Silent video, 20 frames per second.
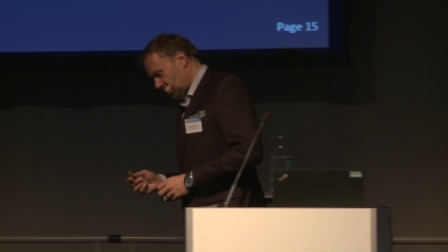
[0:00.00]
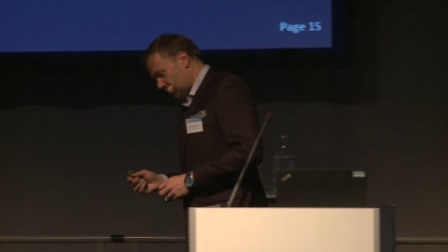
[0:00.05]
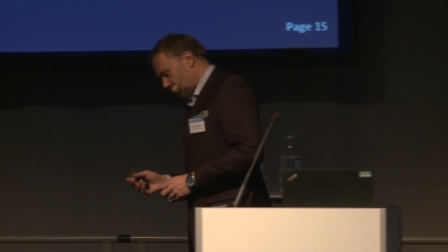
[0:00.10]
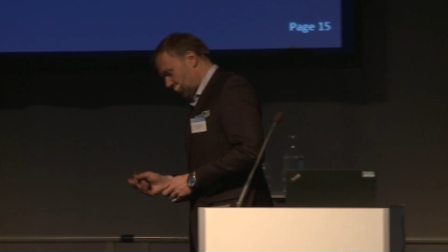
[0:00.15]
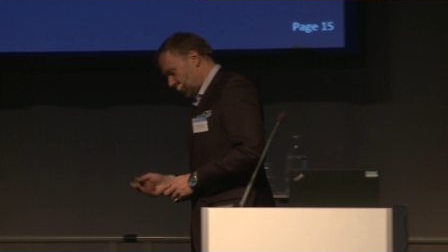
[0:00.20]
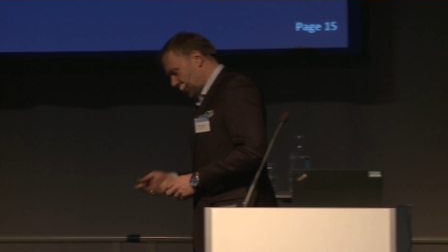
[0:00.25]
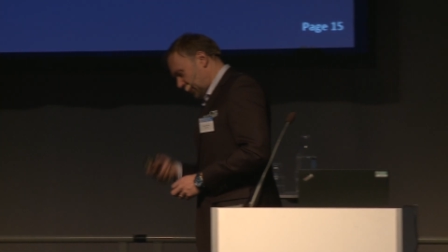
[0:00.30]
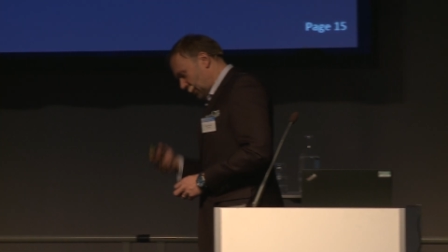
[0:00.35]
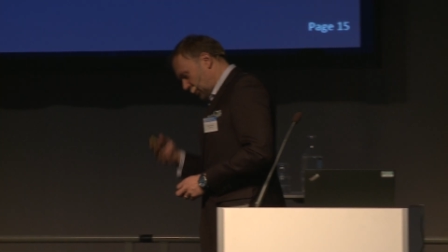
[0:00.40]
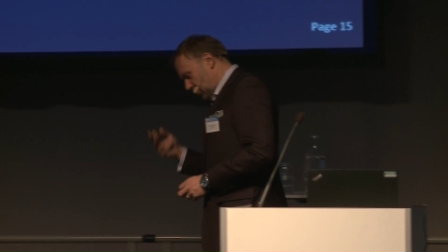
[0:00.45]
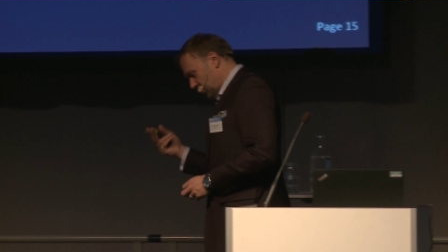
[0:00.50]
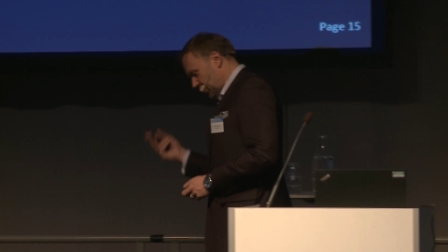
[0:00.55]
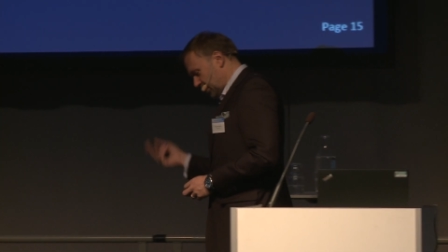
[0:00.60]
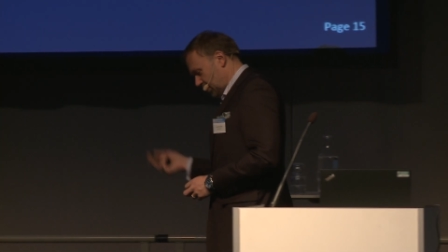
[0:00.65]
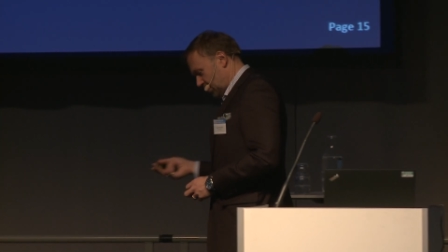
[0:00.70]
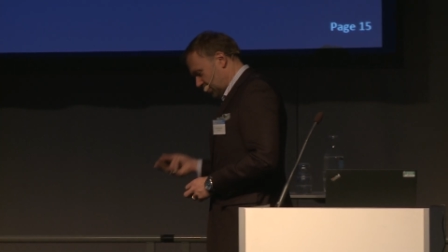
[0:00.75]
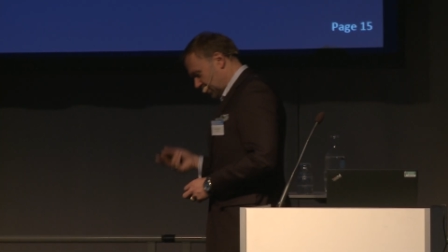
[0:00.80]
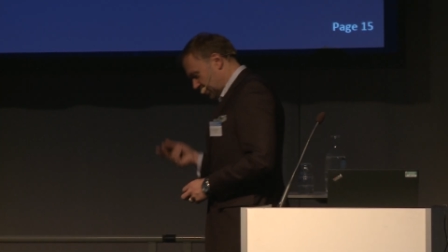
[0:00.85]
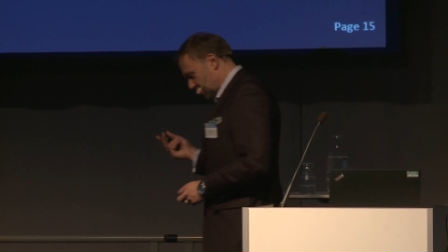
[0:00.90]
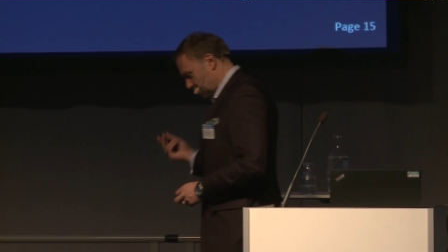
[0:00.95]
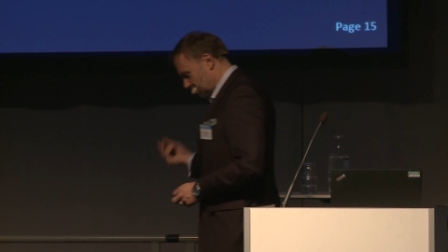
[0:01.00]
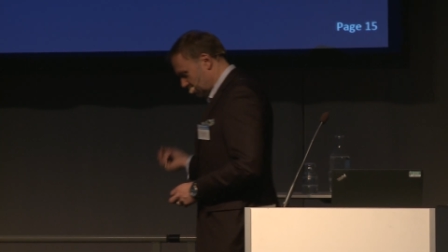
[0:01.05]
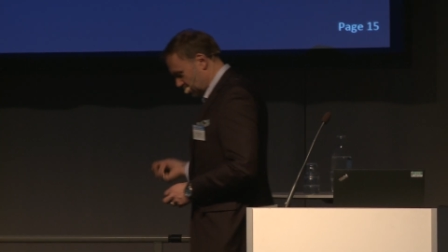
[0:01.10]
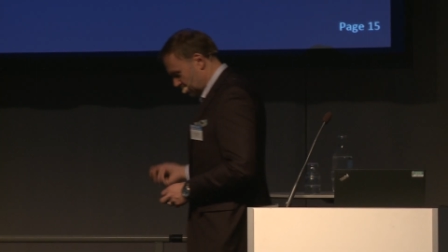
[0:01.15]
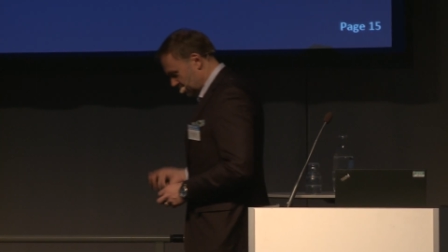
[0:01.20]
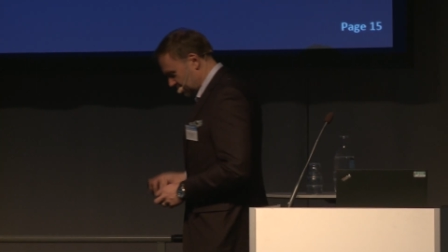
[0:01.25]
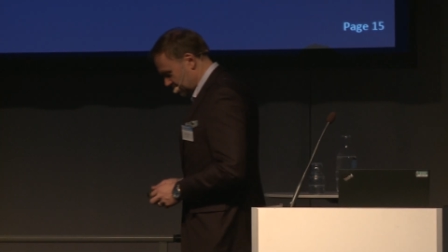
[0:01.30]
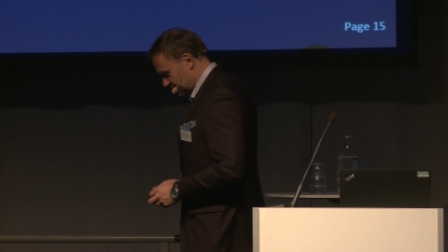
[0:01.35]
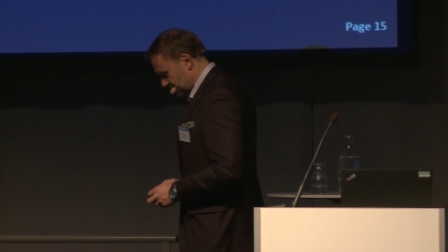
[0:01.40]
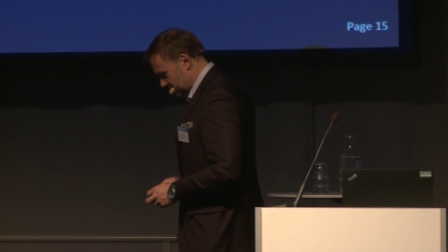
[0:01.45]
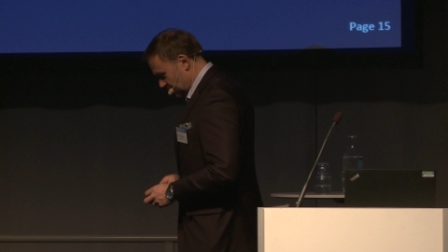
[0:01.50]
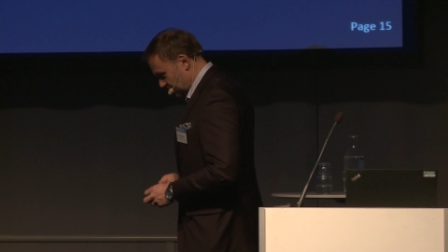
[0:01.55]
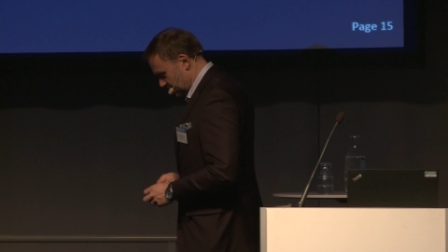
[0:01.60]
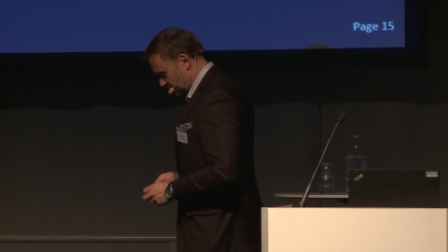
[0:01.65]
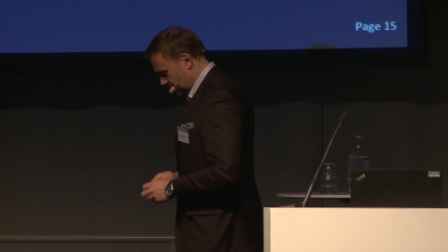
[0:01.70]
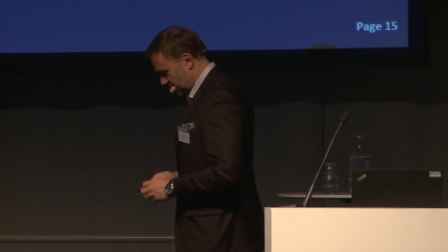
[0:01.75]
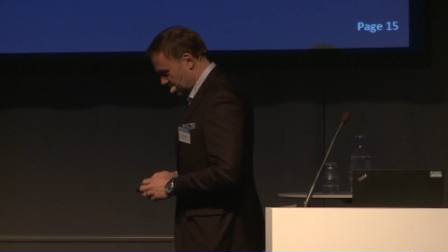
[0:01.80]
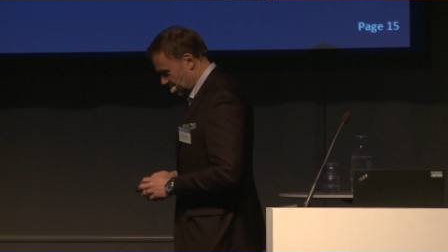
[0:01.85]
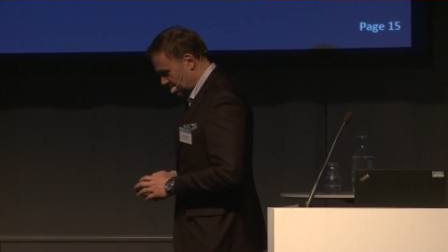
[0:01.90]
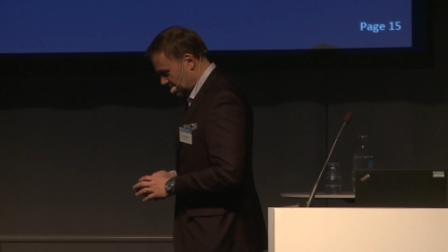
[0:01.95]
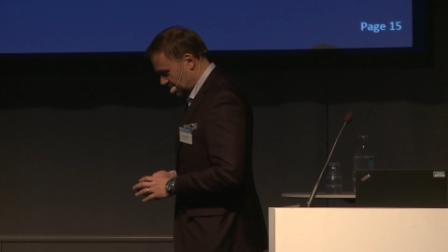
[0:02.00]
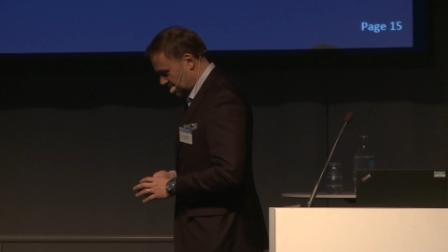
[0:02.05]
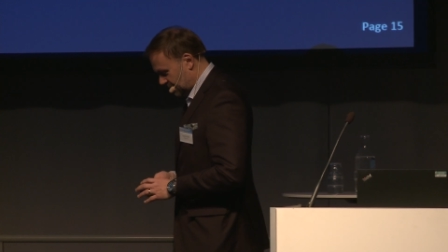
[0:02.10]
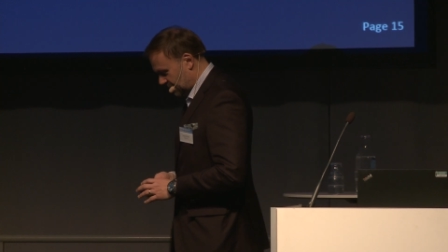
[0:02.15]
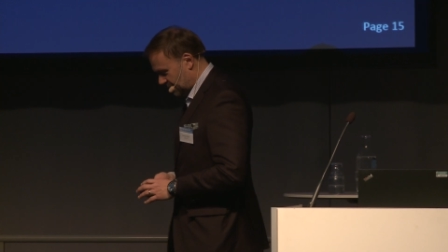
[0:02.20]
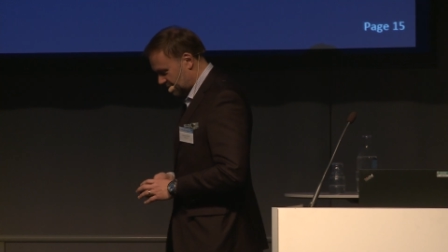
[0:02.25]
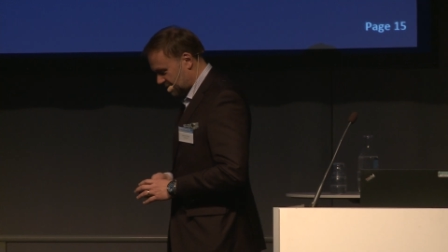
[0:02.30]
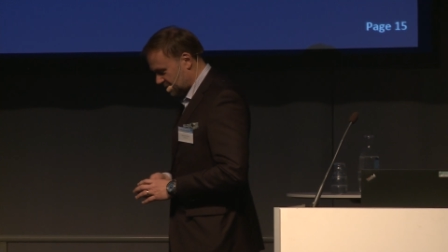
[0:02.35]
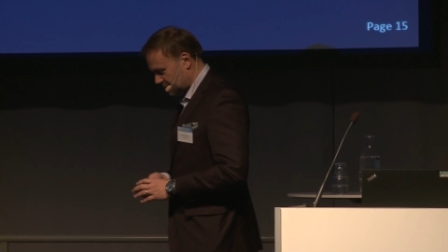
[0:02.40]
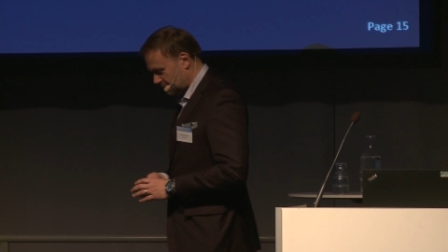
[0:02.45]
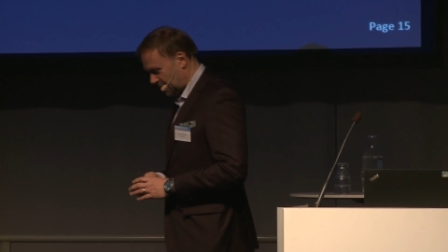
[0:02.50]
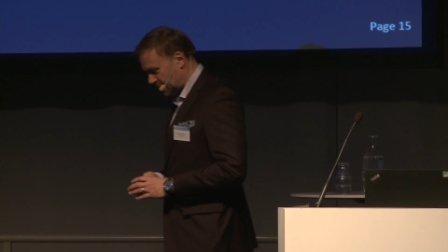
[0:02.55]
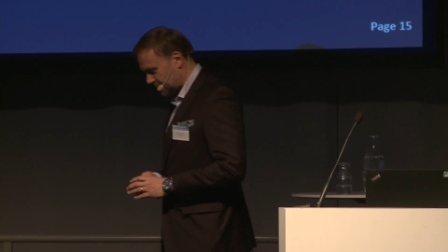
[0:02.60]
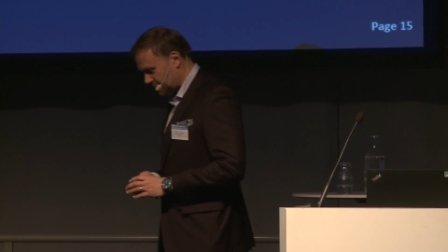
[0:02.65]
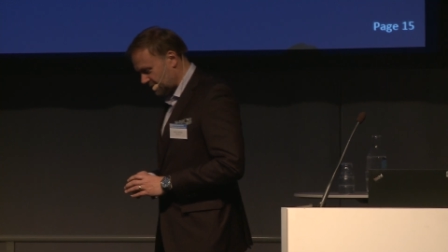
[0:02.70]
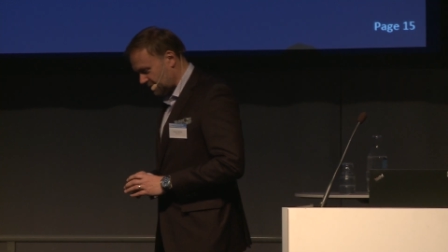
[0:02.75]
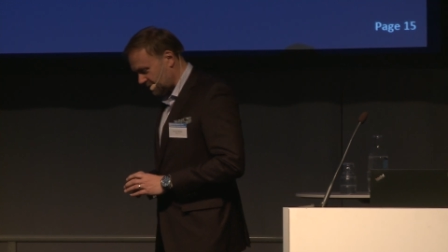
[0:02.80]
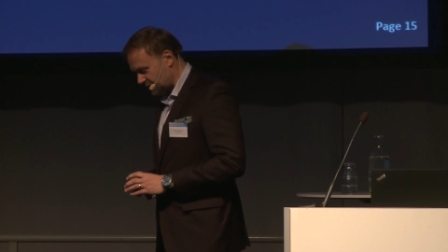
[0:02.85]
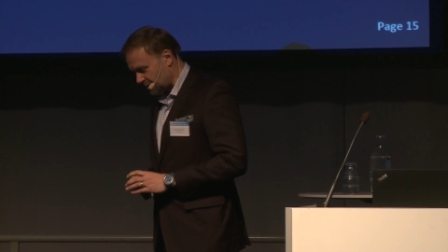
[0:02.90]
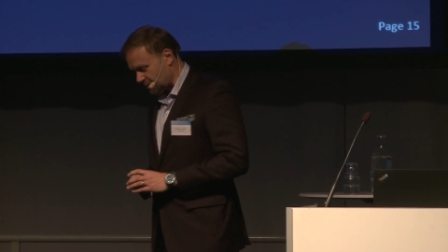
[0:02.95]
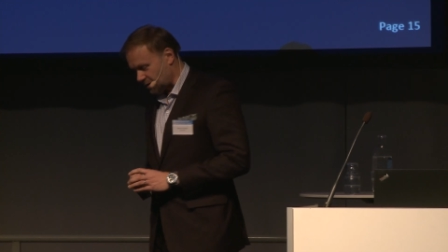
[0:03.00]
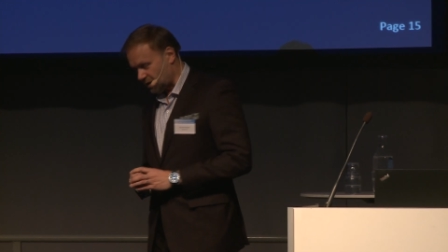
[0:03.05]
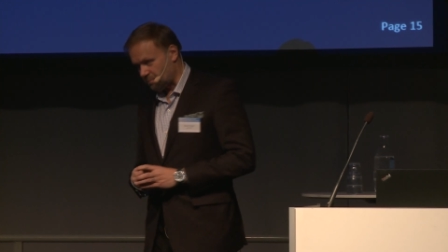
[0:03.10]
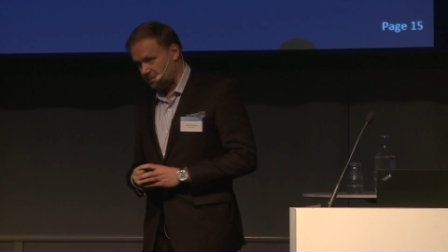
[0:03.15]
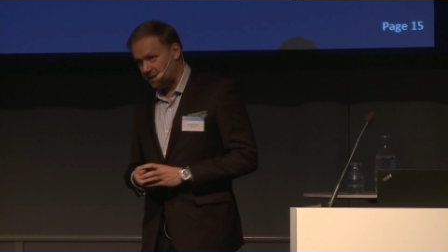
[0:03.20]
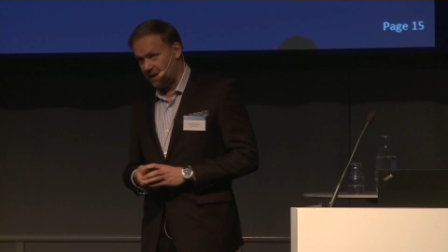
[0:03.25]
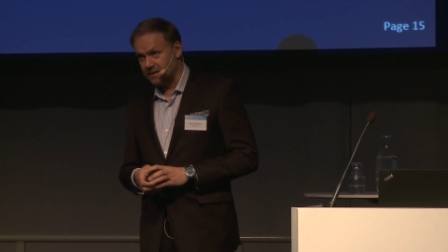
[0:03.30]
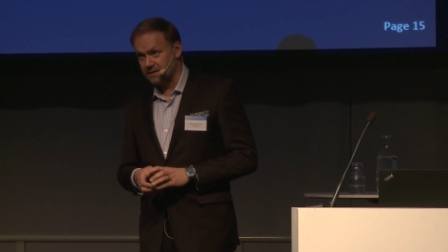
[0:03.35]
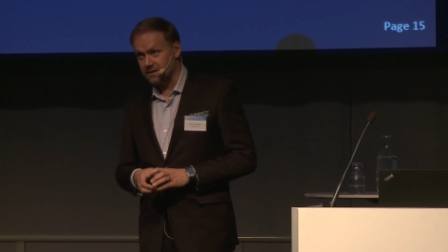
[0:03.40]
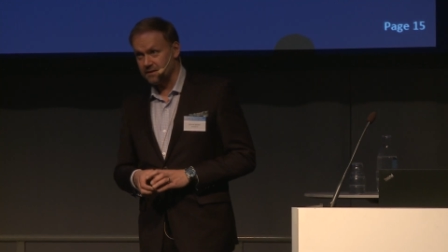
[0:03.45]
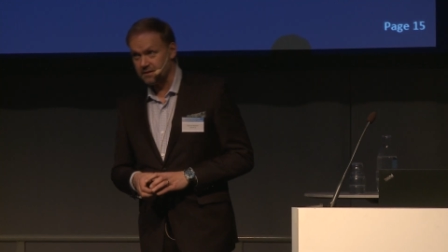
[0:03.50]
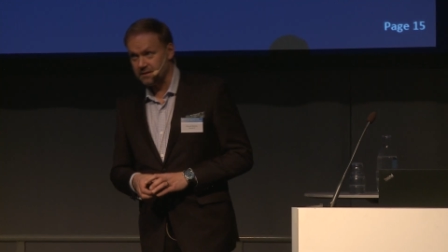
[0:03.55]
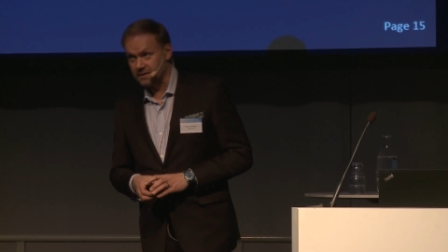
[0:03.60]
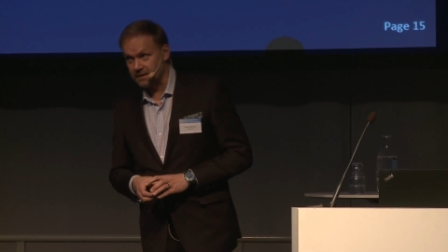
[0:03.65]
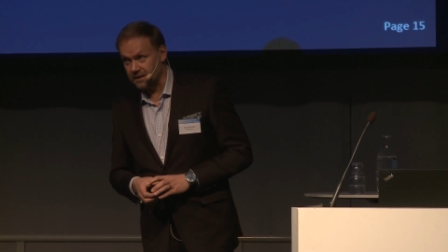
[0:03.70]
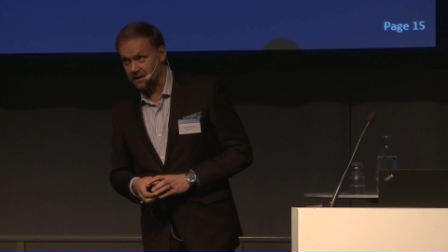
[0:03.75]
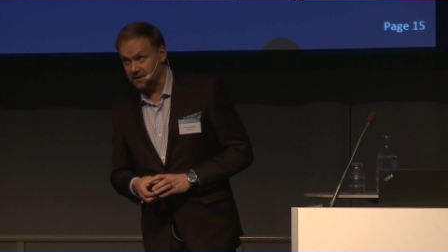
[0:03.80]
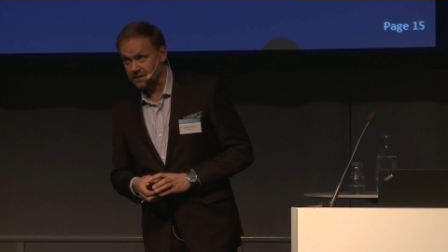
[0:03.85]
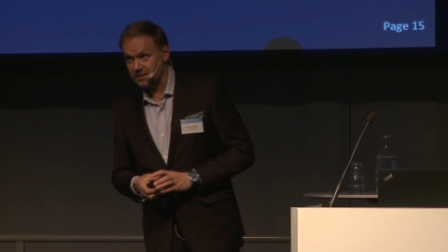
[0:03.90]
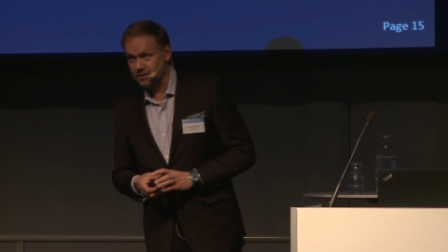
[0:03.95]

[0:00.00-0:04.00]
Right now, we are in the process of uh, expanding the capacity at